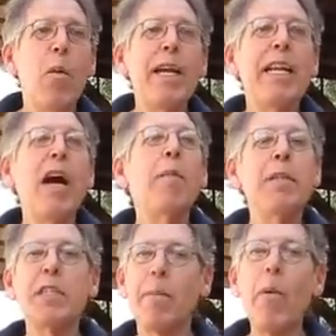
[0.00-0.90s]
we can help
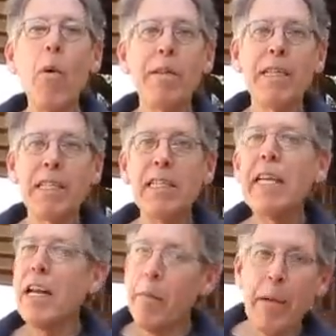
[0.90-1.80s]
to support the
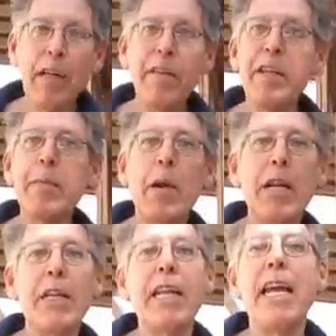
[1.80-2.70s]
sustainability of this
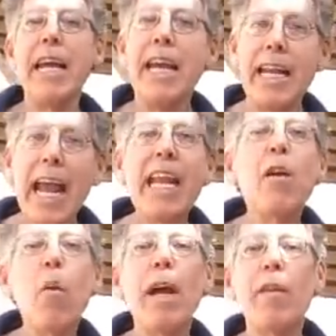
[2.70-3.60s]
project in
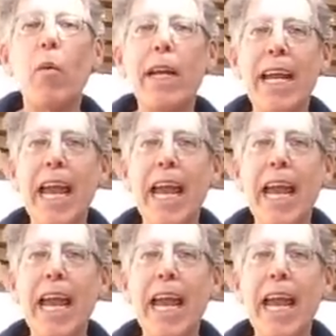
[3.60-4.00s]
any way that we